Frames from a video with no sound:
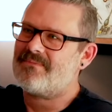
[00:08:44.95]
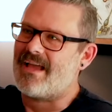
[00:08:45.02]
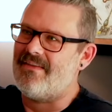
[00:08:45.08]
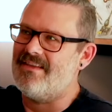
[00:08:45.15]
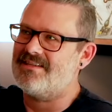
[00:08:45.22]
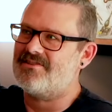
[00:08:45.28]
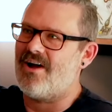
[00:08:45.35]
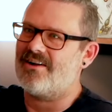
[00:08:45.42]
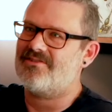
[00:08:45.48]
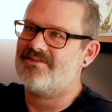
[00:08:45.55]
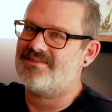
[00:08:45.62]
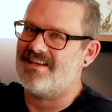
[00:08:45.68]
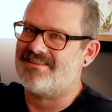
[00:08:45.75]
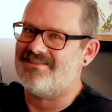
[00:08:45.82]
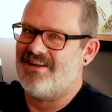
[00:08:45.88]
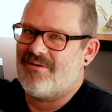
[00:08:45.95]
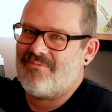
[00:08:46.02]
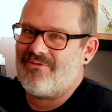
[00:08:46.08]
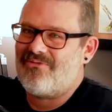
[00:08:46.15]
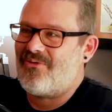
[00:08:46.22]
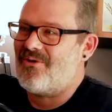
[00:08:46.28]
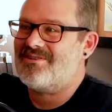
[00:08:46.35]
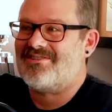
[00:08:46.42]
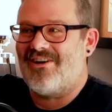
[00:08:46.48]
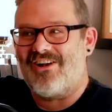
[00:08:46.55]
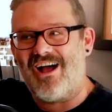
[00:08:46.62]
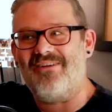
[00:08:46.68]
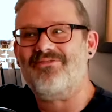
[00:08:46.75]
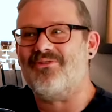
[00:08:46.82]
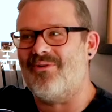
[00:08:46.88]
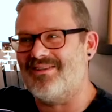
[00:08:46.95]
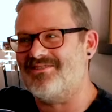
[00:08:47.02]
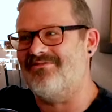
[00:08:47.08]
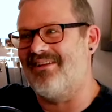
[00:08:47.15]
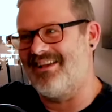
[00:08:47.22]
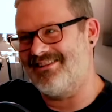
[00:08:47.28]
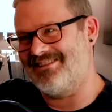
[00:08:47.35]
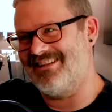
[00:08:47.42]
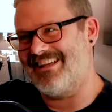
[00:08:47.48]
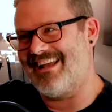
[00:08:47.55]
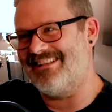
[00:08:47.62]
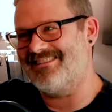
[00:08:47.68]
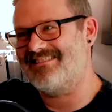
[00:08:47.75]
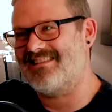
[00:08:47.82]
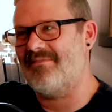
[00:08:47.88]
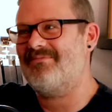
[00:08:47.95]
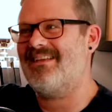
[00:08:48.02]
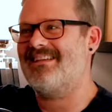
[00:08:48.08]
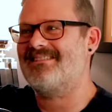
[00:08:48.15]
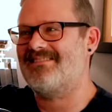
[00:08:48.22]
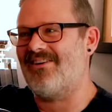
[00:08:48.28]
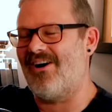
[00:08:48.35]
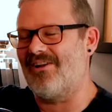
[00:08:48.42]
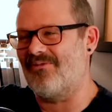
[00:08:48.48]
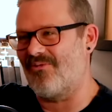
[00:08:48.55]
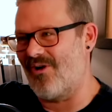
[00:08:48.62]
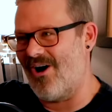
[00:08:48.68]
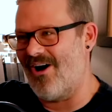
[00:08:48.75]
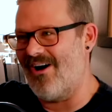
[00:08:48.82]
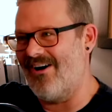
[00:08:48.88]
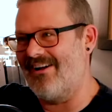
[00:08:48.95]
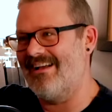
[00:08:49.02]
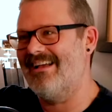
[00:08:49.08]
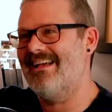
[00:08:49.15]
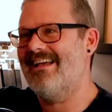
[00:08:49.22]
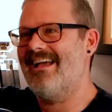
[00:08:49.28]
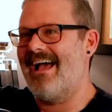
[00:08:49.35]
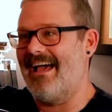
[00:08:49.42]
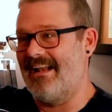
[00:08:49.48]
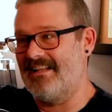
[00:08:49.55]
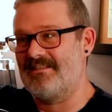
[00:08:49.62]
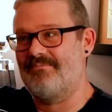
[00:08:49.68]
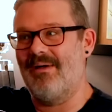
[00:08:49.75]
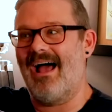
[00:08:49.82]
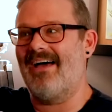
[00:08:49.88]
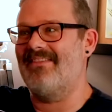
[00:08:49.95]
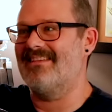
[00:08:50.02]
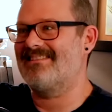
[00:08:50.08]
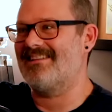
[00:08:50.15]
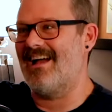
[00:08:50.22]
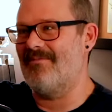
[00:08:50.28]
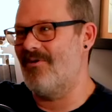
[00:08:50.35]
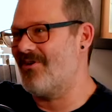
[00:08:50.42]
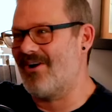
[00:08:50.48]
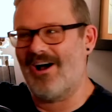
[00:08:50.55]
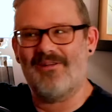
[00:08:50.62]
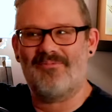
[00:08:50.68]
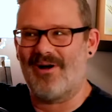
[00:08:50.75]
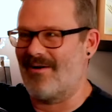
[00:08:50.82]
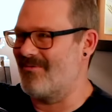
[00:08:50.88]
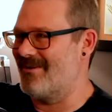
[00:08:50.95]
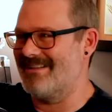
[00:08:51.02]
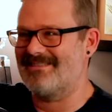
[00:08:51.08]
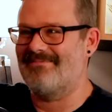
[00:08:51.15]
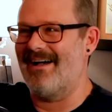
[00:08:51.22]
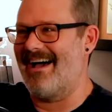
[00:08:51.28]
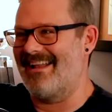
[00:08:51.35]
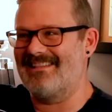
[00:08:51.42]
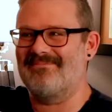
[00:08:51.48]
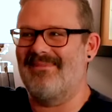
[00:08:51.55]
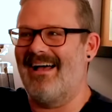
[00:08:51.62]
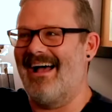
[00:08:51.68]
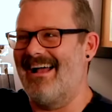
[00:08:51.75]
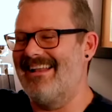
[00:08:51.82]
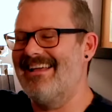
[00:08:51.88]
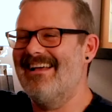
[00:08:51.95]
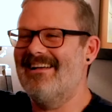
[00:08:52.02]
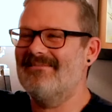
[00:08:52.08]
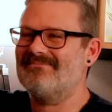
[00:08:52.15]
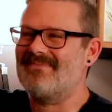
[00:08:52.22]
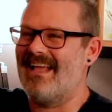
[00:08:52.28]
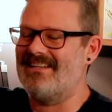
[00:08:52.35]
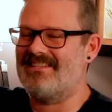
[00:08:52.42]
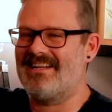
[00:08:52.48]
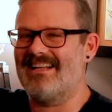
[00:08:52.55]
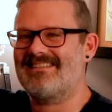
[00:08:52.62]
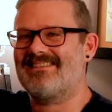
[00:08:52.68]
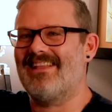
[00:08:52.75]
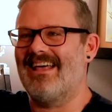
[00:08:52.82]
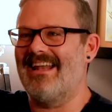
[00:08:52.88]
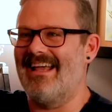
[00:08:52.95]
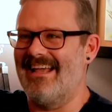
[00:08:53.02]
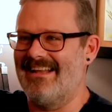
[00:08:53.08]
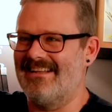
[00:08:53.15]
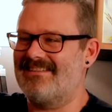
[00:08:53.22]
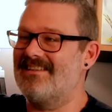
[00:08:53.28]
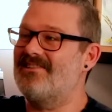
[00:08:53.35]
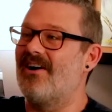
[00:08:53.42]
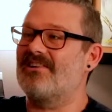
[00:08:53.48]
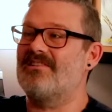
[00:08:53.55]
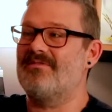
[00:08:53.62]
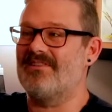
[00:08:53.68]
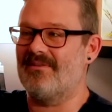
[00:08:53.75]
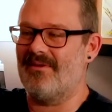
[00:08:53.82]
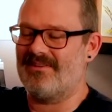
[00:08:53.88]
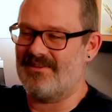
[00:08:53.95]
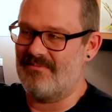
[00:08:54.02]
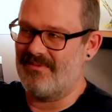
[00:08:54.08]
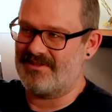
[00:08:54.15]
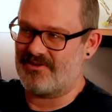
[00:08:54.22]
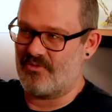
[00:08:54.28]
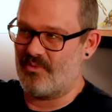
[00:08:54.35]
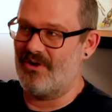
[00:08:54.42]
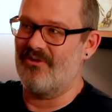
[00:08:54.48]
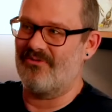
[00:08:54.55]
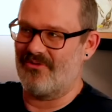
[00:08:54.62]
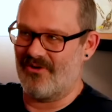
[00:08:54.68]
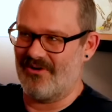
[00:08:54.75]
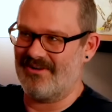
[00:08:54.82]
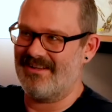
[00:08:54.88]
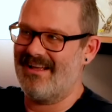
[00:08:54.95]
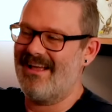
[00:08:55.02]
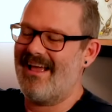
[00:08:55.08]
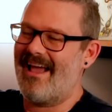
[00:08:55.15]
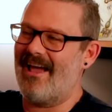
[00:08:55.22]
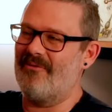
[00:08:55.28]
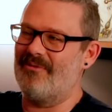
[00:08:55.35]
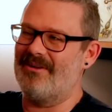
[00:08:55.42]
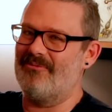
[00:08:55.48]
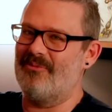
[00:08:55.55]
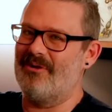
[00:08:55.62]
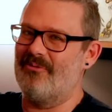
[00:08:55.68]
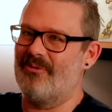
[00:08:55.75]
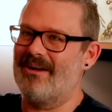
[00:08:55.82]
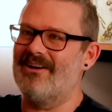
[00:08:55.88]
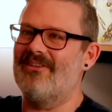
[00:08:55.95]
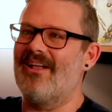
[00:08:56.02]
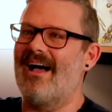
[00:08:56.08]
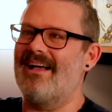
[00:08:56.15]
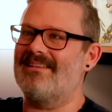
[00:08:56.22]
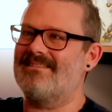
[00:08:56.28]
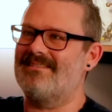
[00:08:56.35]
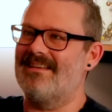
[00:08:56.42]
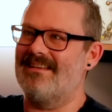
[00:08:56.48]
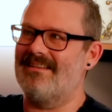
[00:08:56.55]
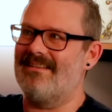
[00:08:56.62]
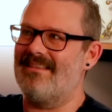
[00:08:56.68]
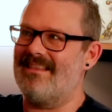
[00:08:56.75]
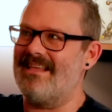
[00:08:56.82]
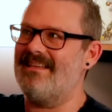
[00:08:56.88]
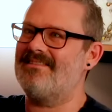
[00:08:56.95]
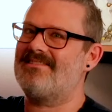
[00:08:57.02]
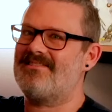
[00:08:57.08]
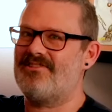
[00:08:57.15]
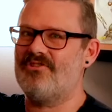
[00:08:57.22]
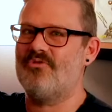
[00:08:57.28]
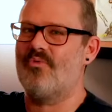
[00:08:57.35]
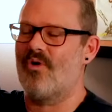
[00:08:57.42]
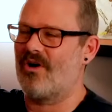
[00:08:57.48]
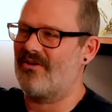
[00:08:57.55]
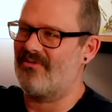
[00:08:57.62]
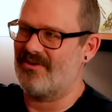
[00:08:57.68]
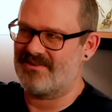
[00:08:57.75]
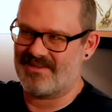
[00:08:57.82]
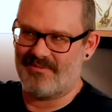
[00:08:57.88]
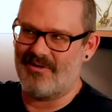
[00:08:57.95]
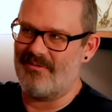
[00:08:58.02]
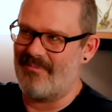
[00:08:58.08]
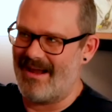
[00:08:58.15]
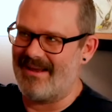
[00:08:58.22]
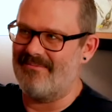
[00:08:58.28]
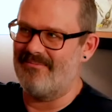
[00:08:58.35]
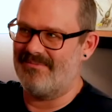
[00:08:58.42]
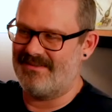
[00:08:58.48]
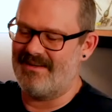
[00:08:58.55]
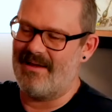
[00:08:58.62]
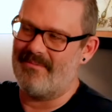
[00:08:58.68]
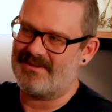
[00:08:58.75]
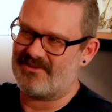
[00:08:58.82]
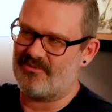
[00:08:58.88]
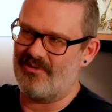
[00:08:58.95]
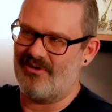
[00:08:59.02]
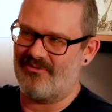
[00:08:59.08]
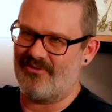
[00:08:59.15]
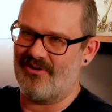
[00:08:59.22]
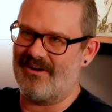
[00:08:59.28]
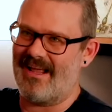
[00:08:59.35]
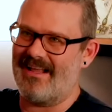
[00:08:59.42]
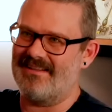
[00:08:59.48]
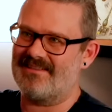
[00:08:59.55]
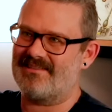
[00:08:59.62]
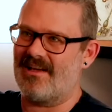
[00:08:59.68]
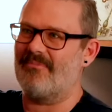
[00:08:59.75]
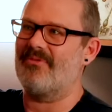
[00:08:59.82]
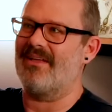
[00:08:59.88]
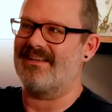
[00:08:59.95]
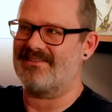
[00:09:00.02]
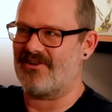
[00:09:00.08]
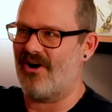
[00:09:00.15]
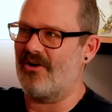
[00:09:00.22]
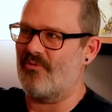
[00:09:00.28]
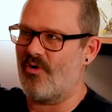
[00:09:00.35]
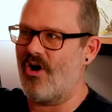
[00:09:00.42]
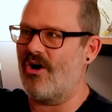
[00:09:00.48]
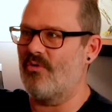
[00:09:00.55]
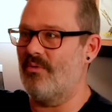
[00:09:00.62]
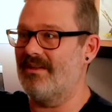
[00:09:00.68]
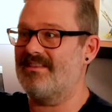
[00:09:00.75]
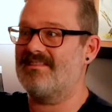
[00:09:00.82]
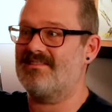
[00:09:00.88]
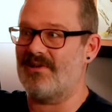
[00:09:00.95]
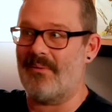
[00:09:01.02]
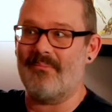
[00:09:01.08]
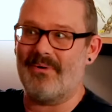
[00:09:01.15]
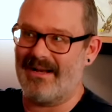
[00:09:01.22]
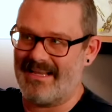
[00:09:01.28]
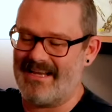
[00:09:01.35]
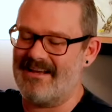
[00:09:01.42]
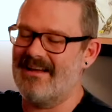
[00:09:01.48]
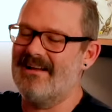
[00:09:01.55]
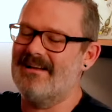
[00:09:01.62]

And this doctor says, number four has gone off the reservation again. Something's gone wrong, and it's bad this time. Oh, God, Barbara, it's bad, it's bad. And she gets let in to talk to, to Mr. Wilford, and we, we realize that these two work for someone made, named Mr. Wilford, and something's gone wrong with somebody.